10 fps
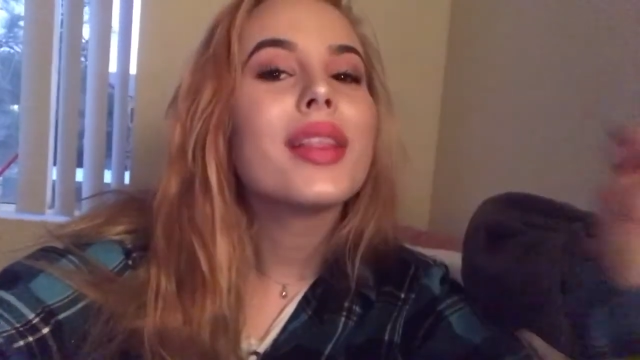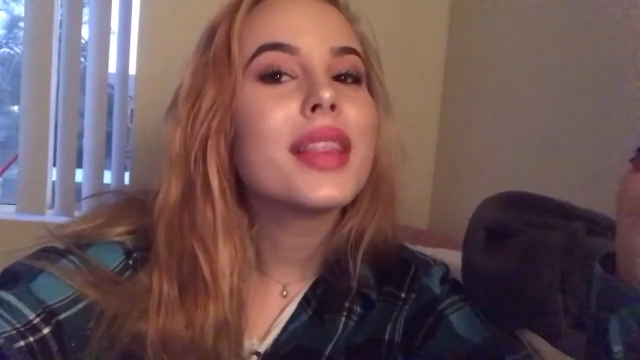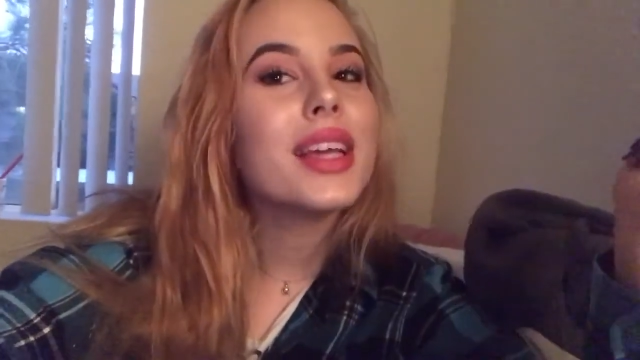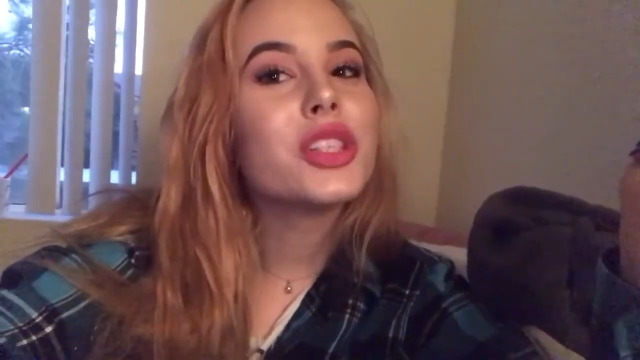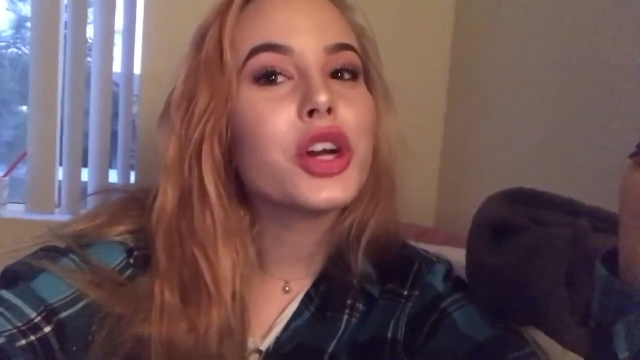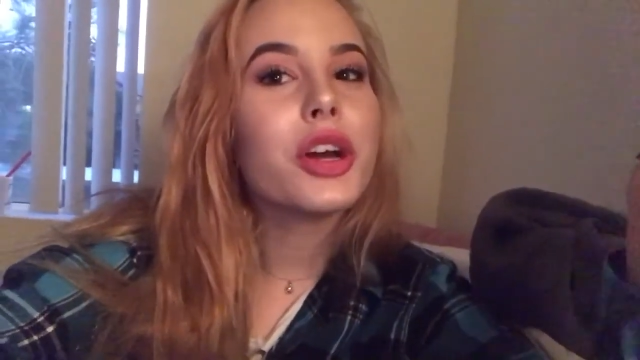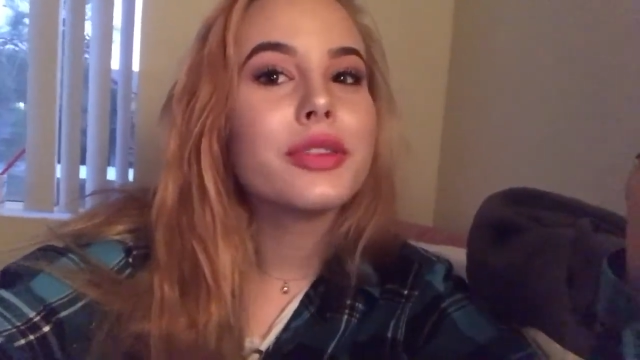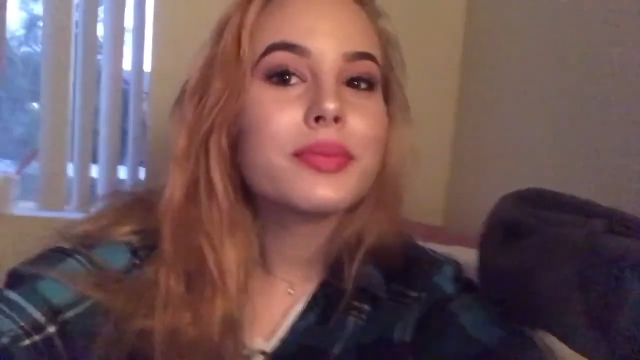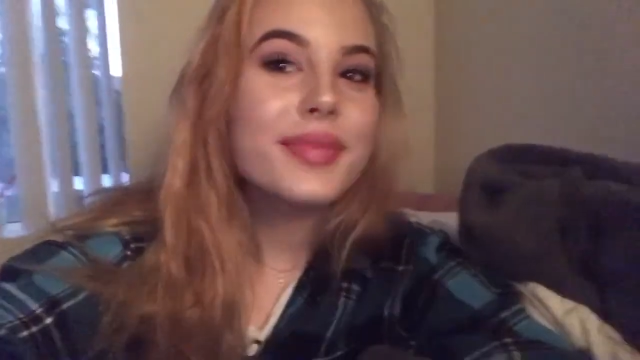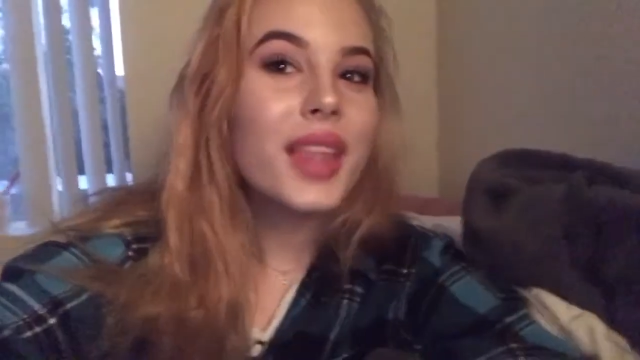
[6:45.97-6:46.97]
Thanks, girl.
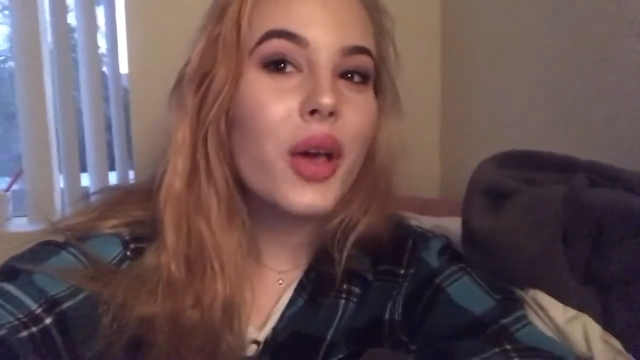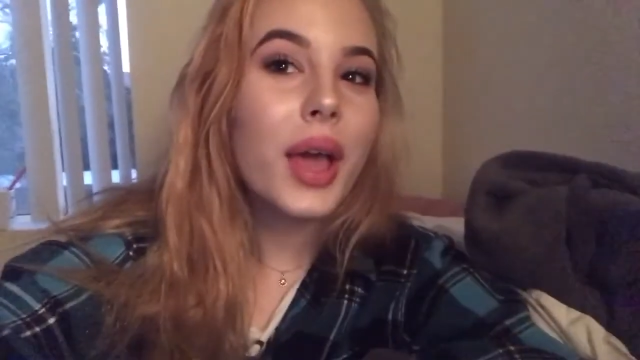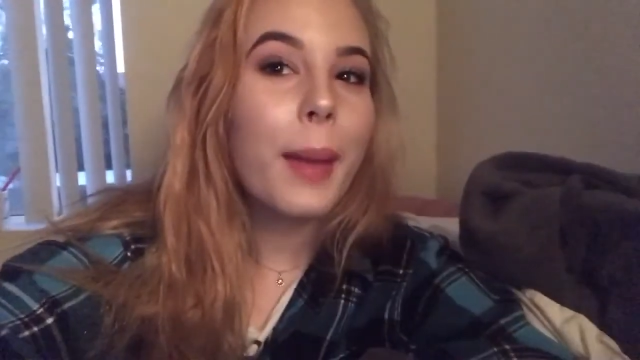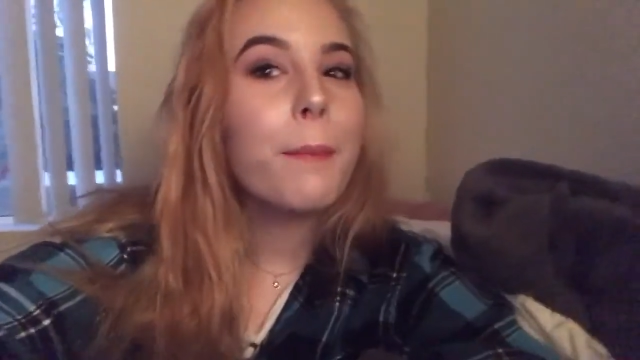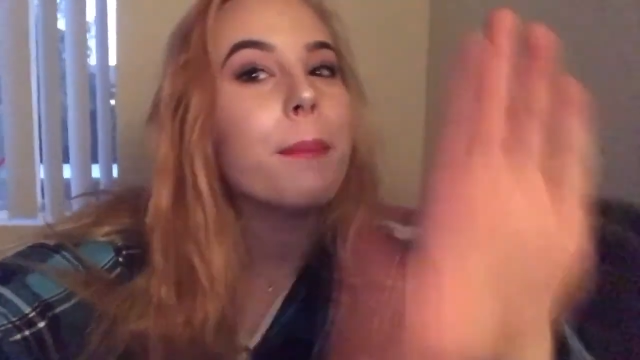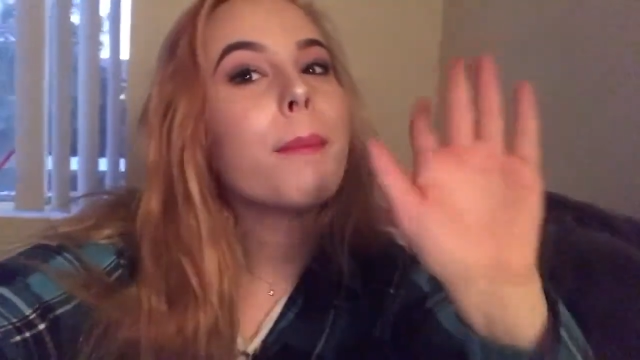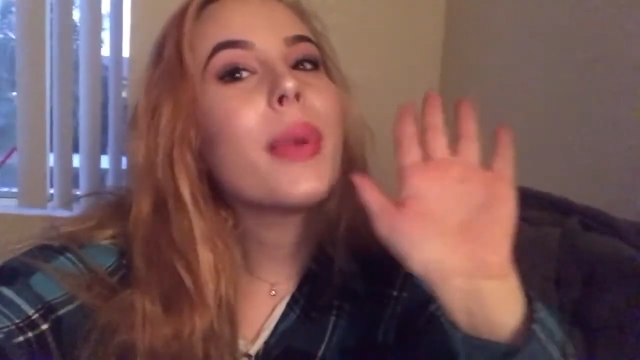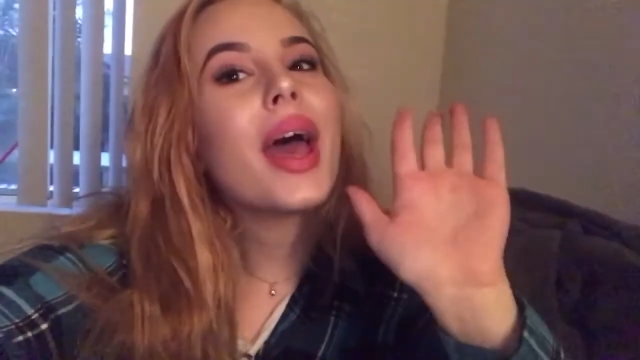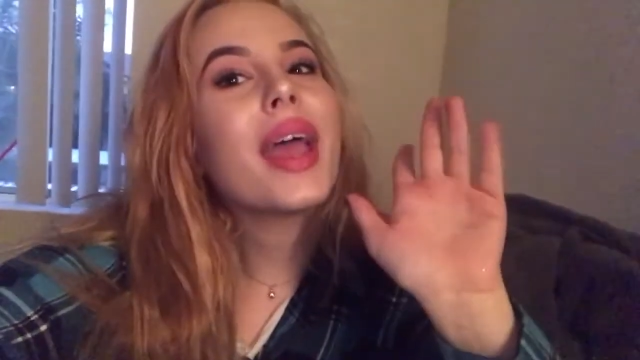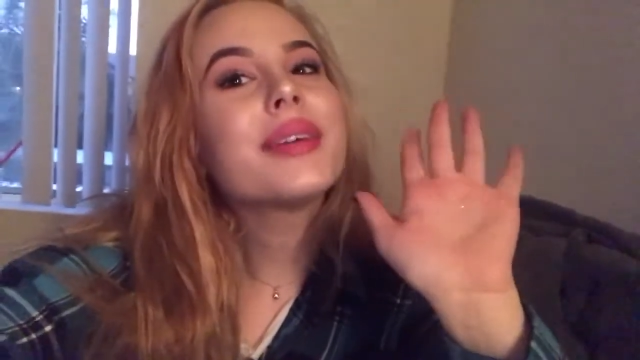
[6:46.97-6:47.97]
Okay,
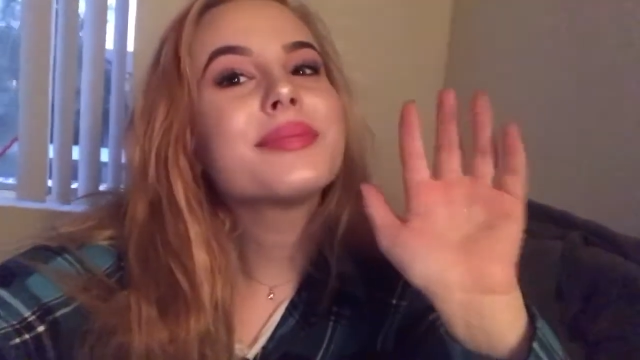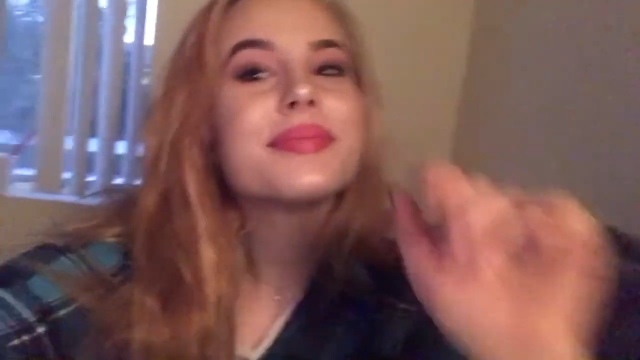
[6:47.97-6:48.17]
bye.